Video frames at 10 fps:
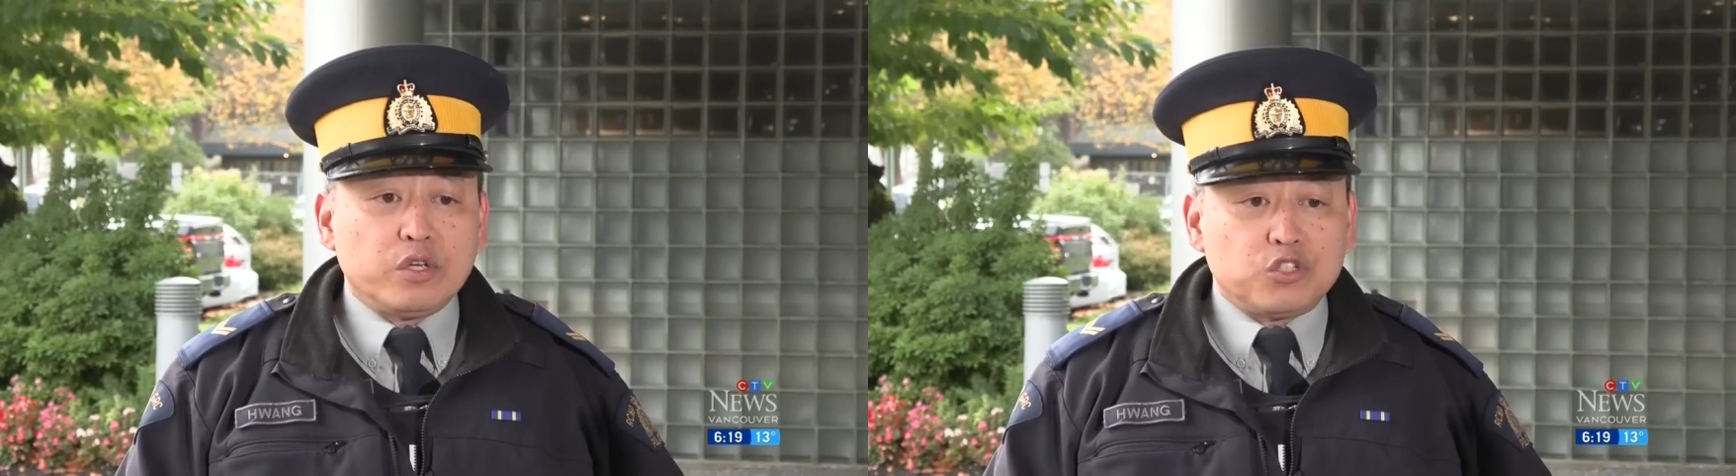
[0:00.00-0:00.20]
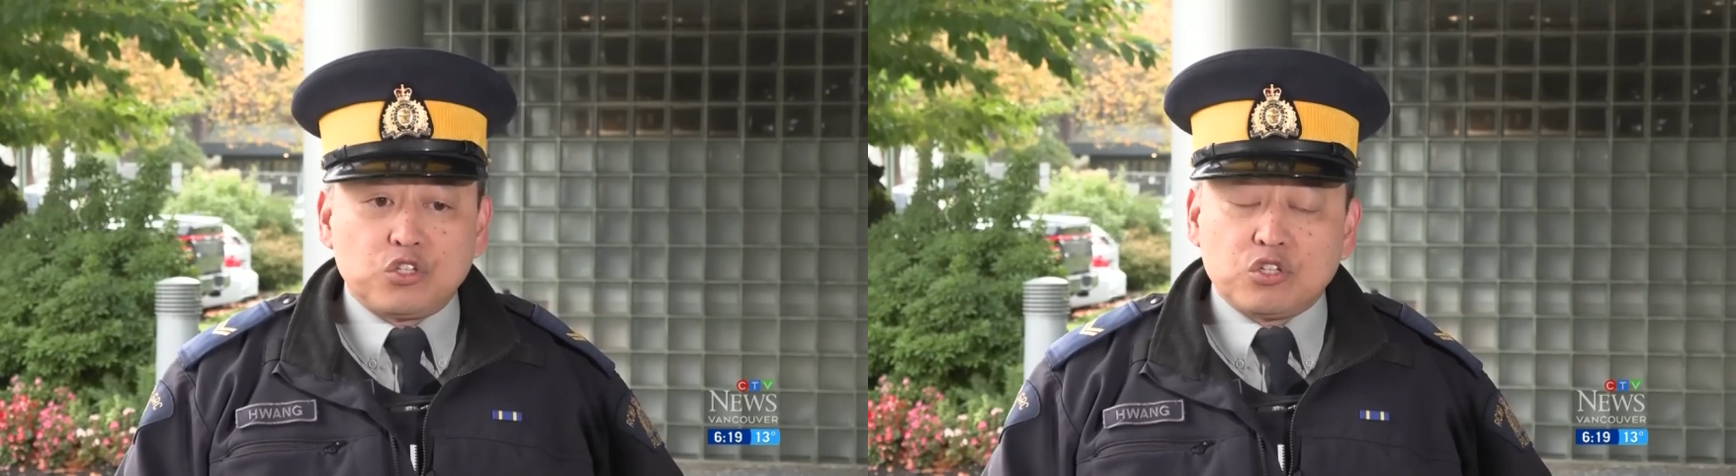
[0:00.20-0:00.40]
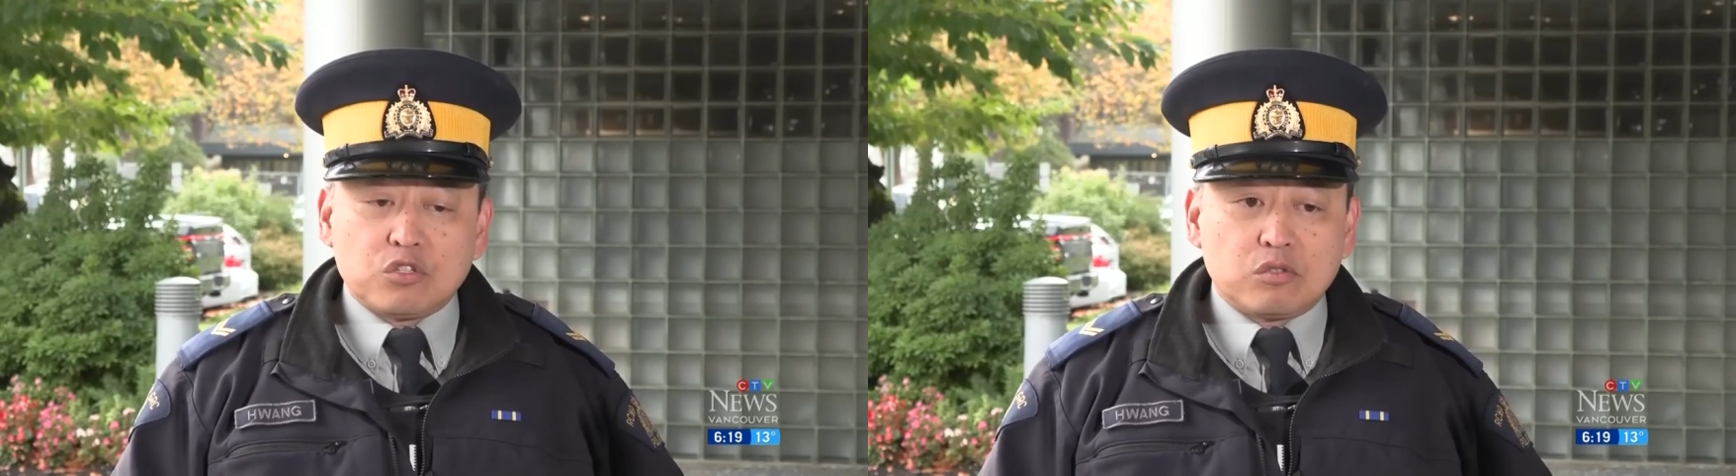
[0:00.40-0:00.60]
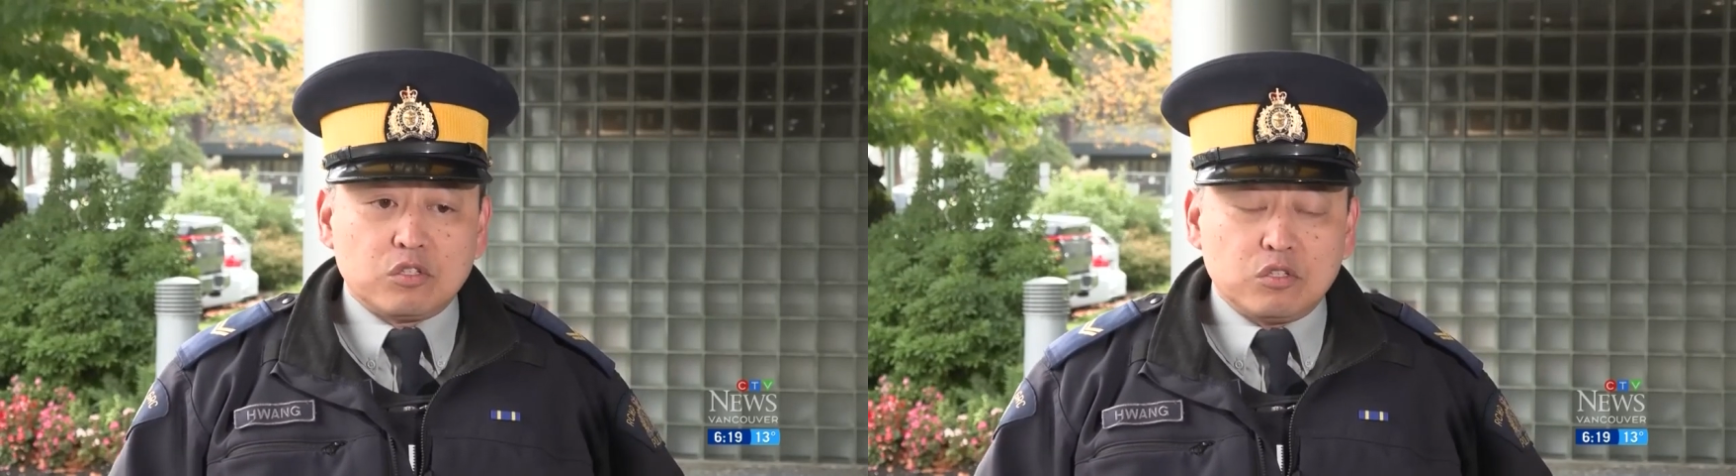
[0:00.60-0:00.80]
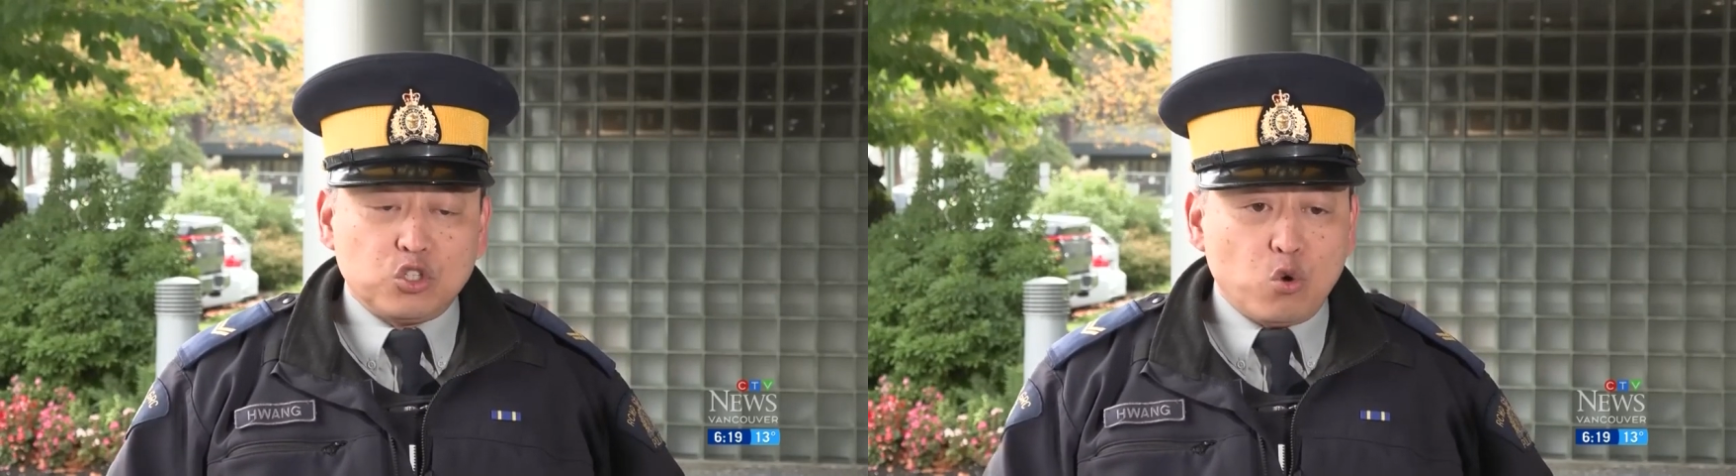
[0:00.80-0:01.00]
It's just
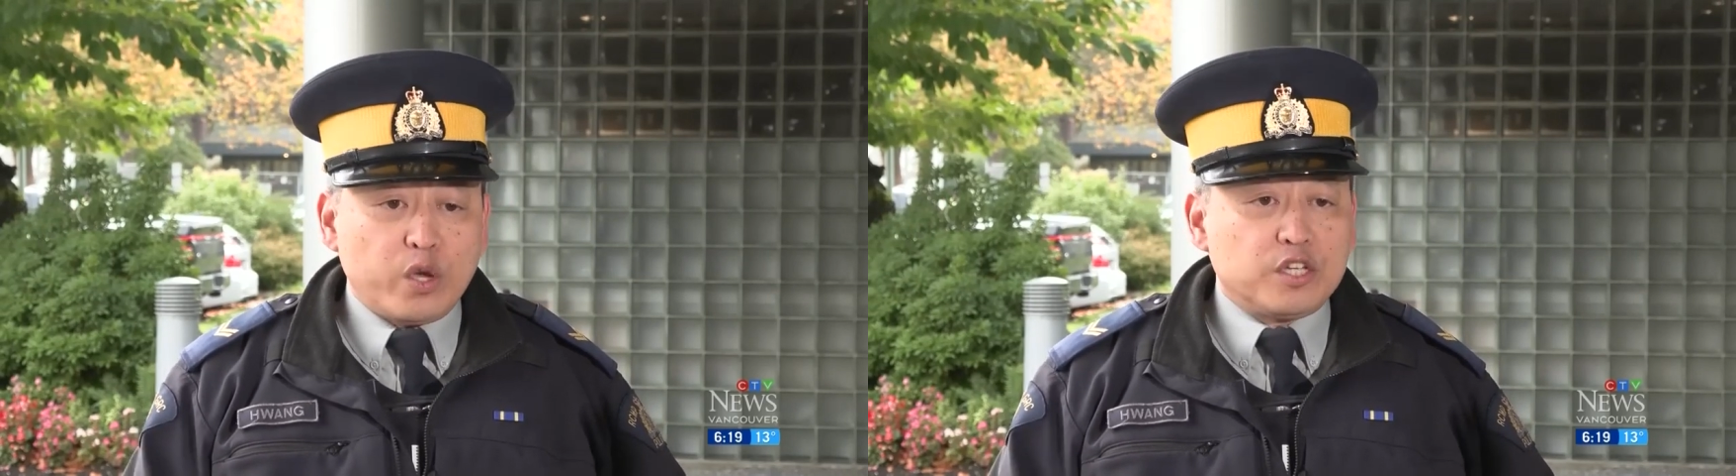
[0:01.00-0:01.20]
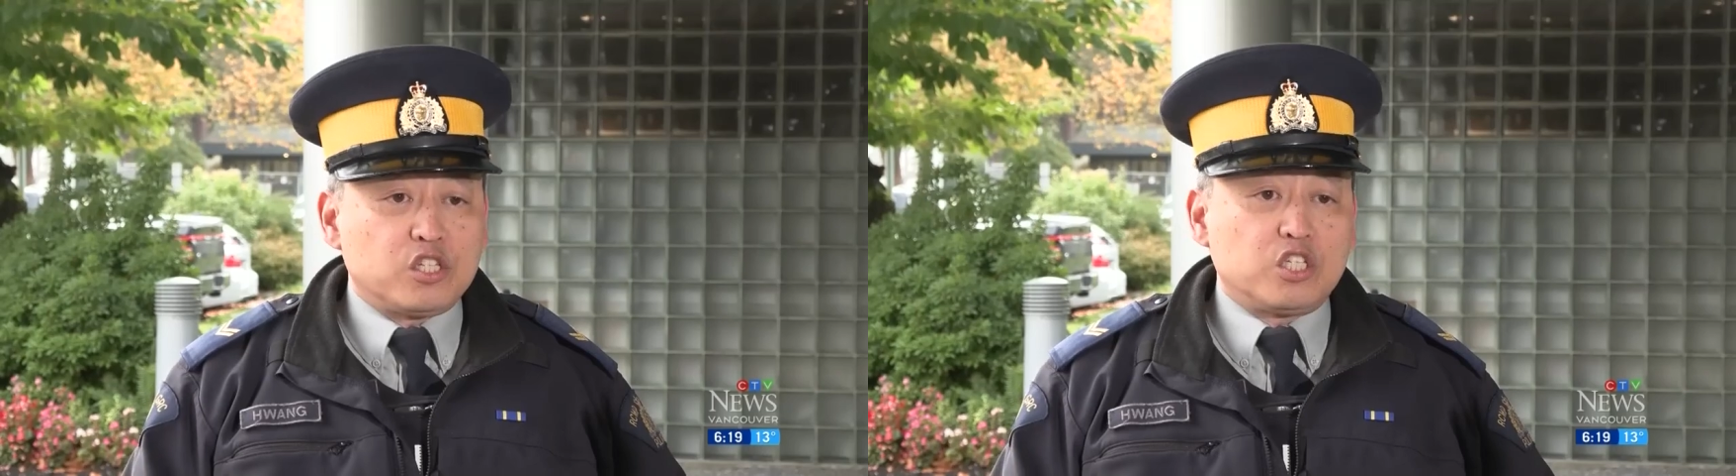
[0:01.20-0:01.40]
showing a